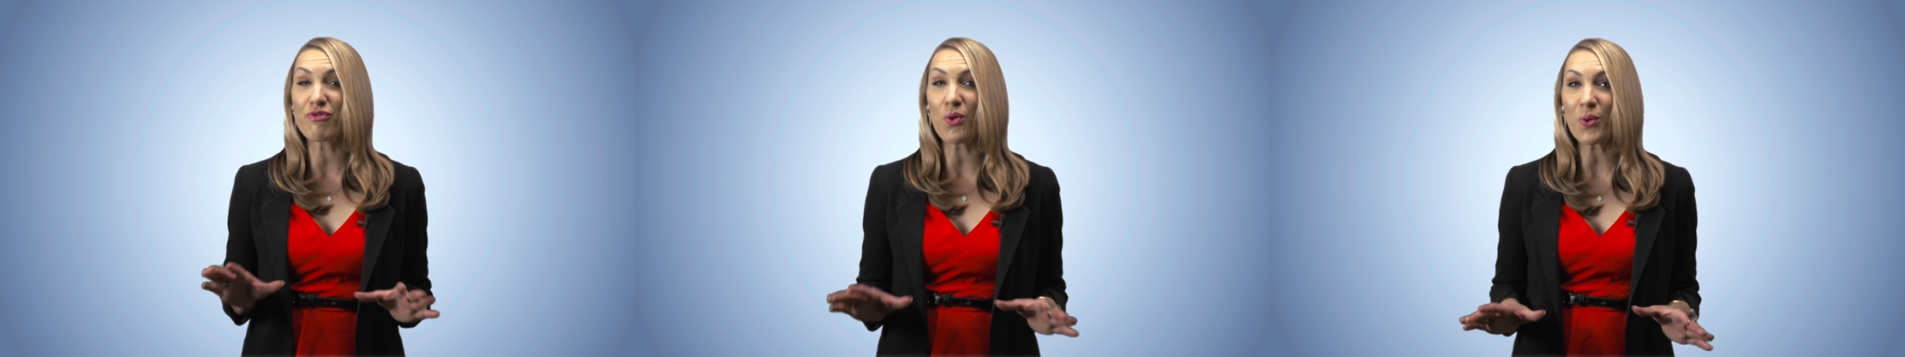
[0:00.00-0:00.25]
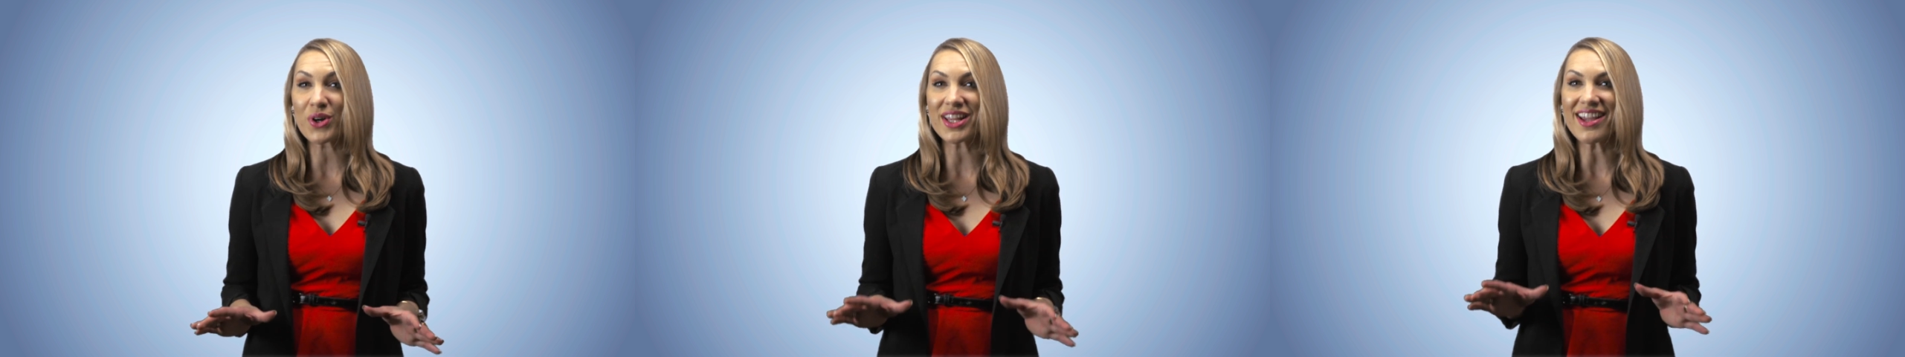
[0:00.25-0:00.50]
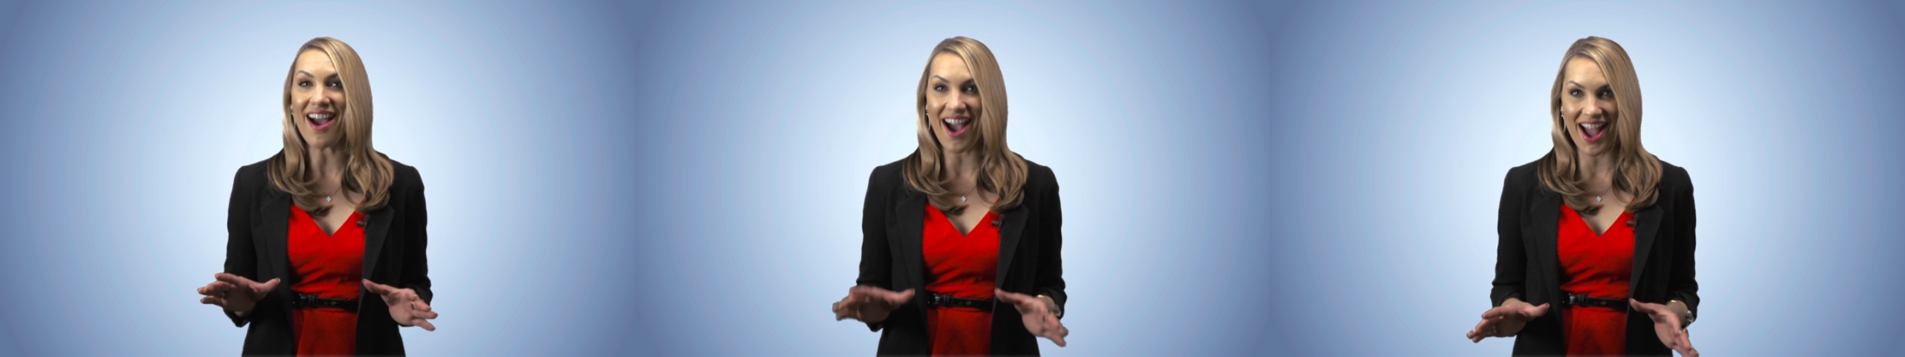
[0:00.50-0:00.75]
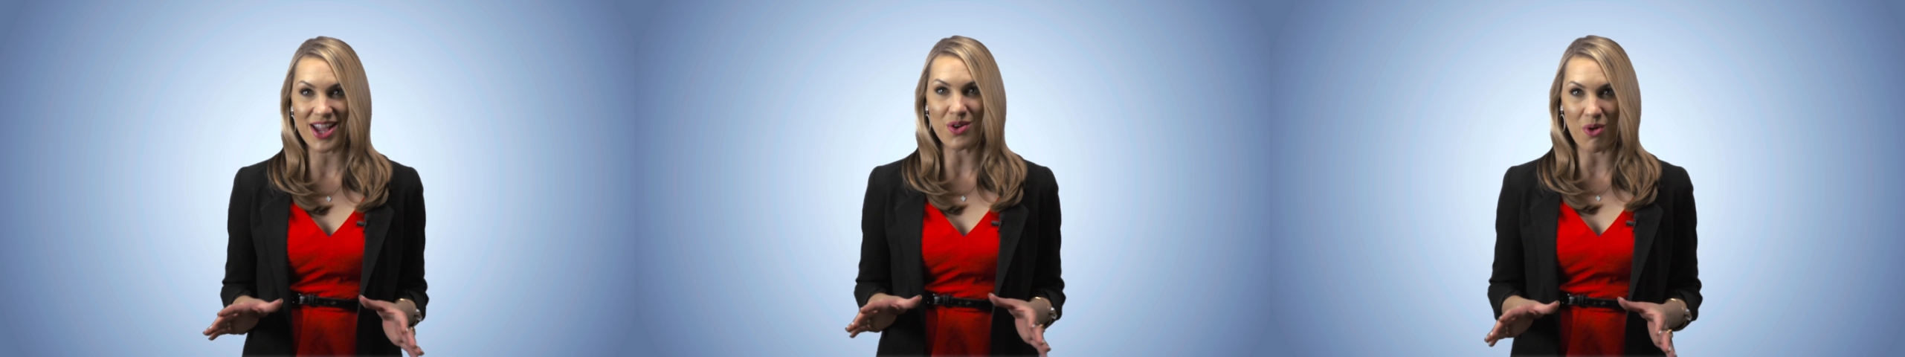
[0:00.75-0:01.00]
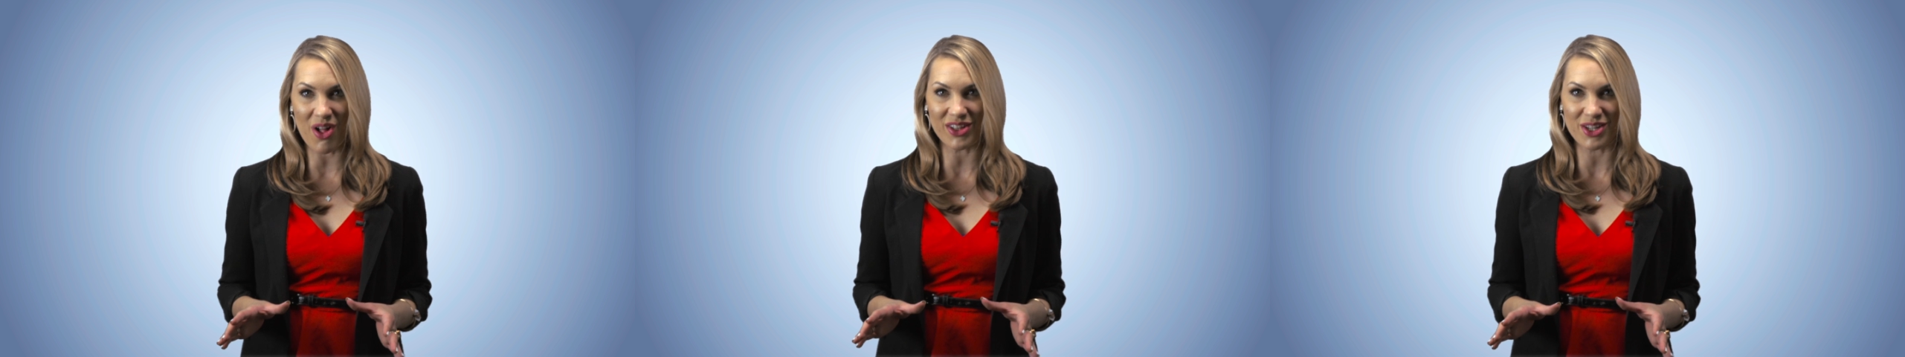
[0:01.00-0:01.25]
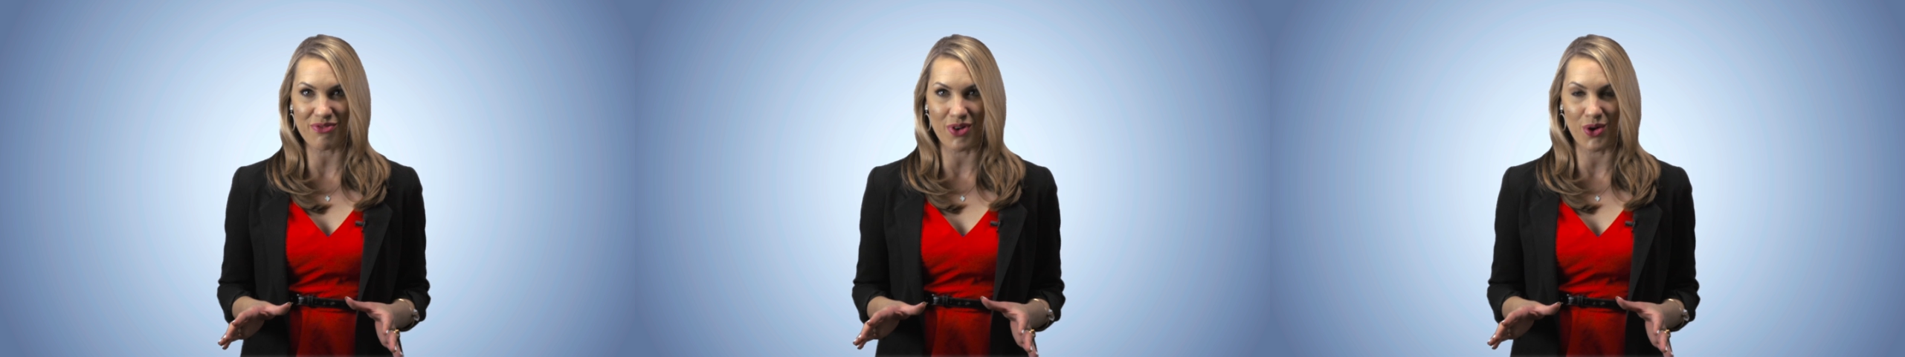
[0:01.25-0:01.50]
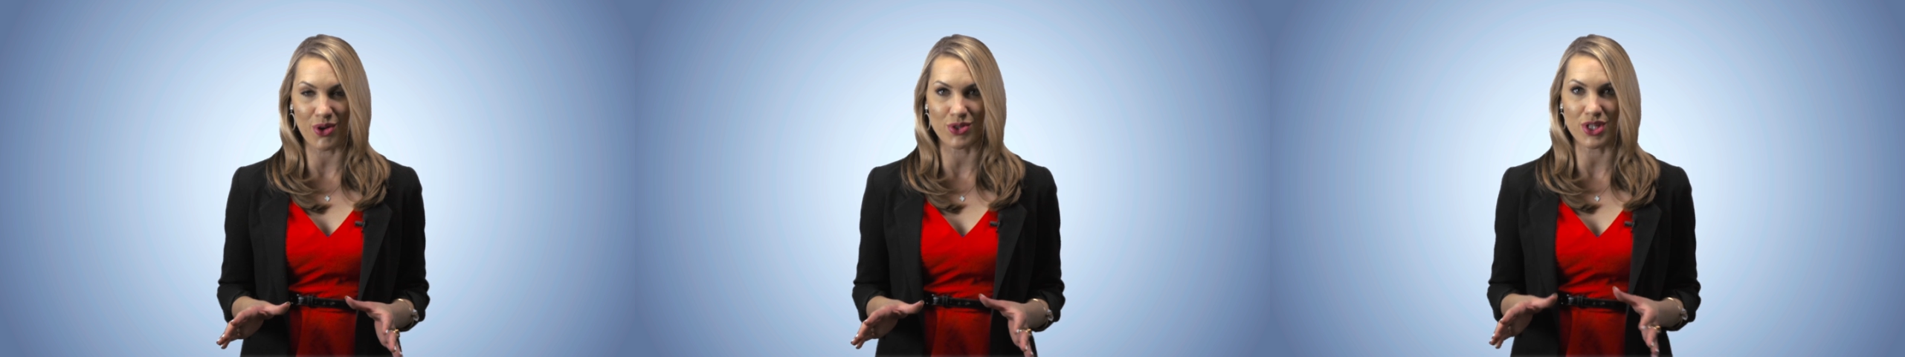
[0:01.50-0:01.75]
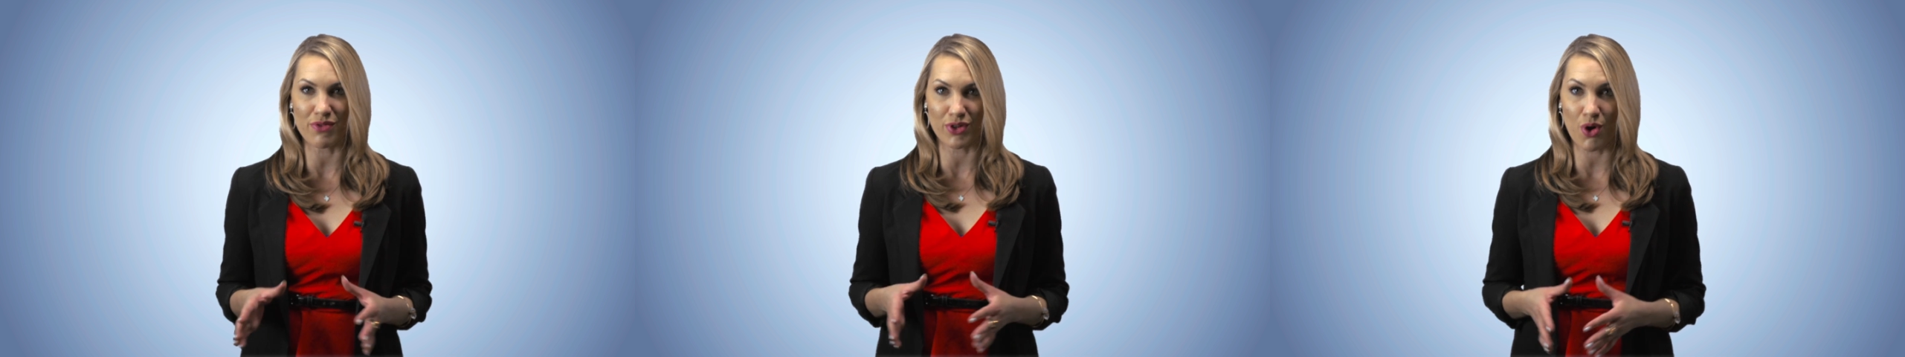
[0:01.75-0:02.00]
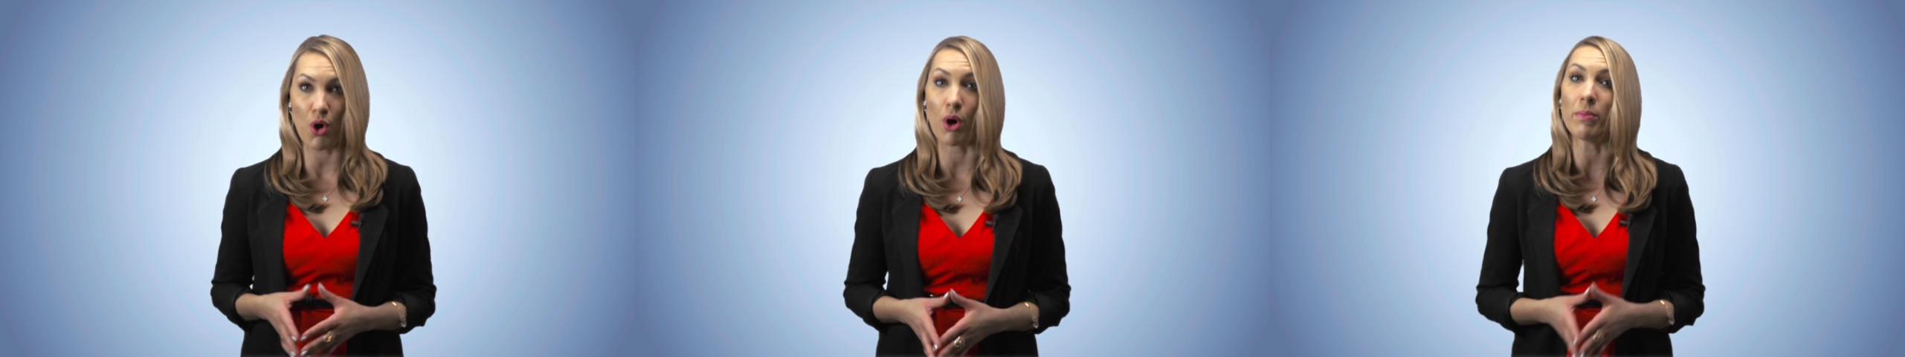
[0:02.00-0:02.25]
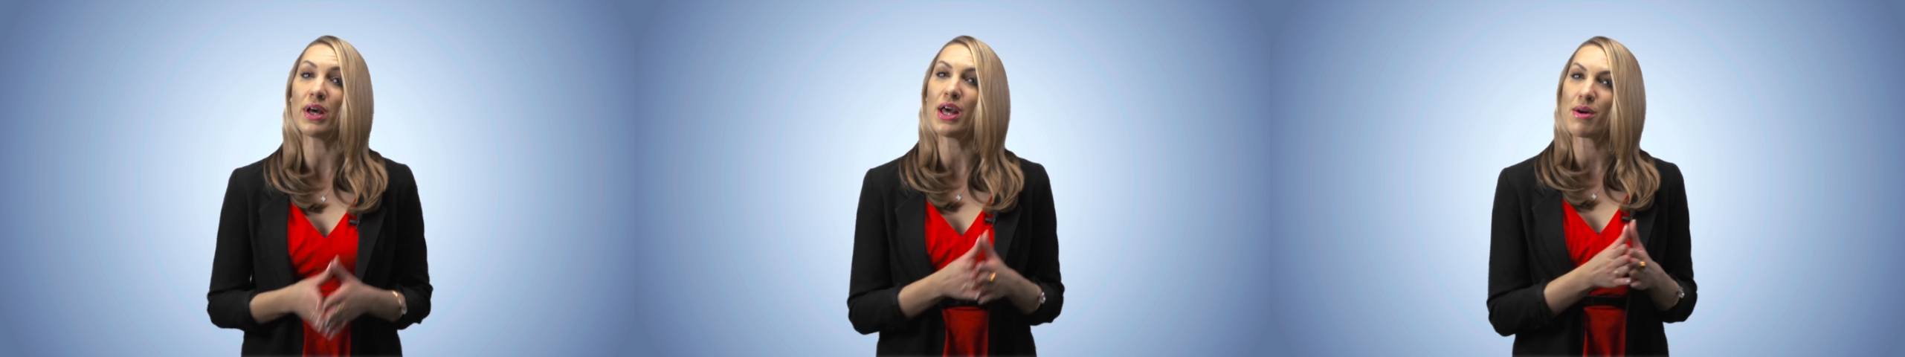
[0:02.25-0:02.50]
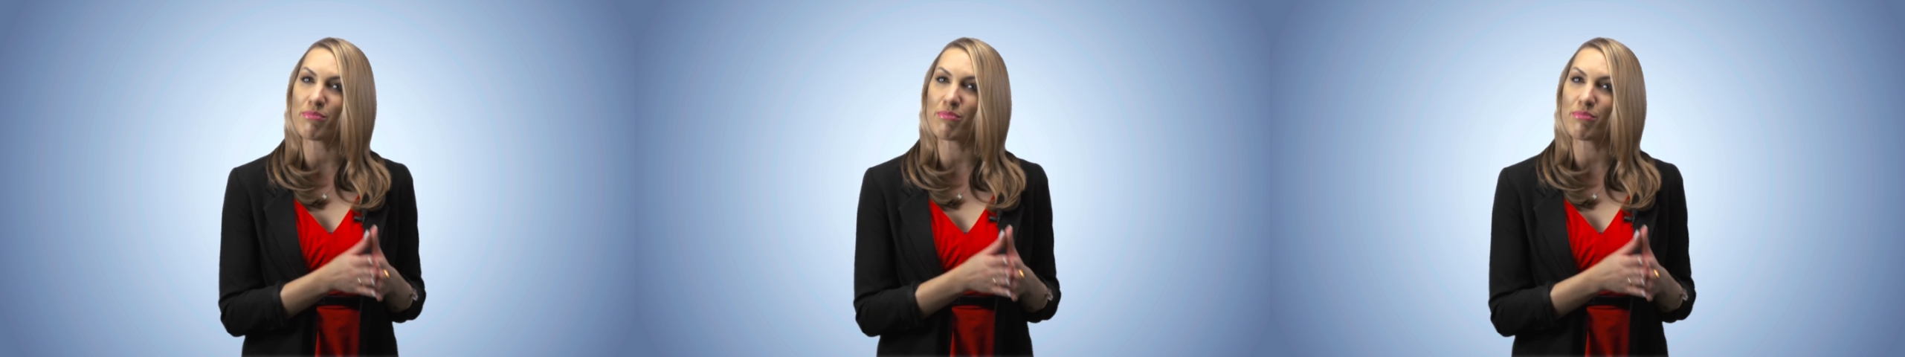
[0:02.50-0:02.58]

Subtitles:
40 high-quality photos of your home,